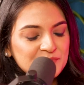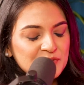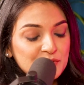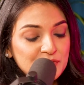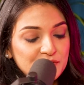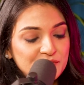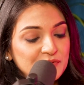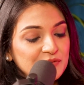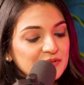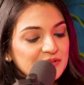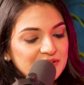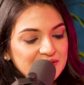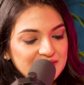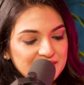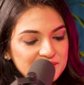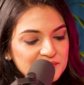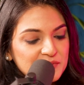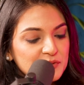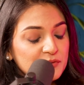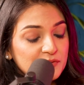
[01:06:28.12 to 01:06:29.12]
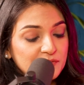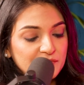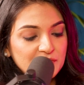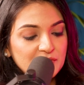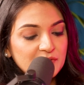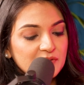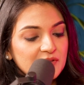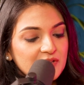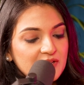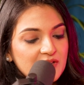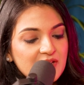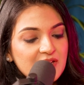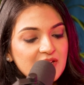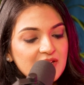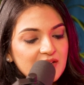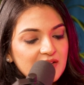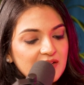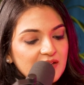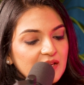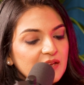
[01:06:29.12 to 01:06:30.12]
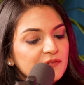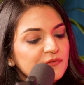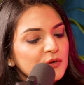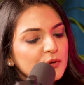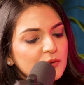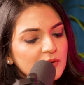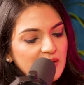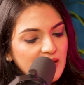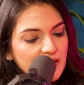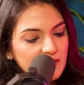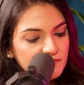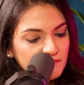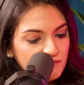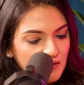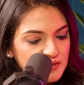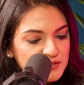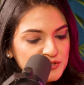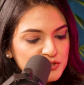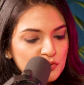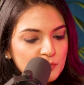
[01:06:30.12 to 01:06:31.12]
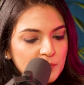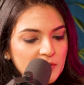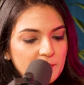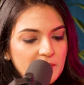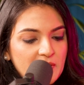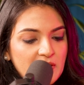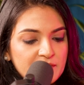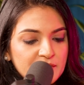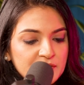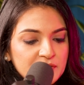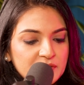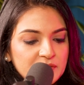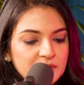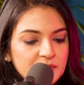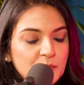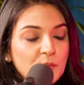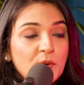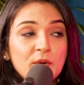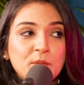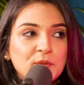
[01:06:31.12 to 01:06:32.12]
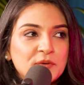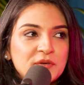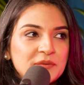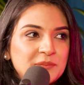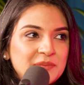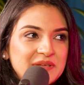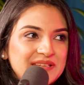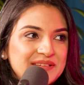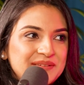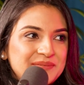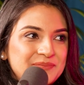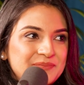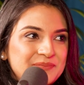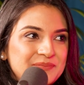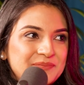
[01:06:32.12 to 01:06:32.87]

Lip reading: Beautiful. Beautiful. If you could have one superpower, what would it be?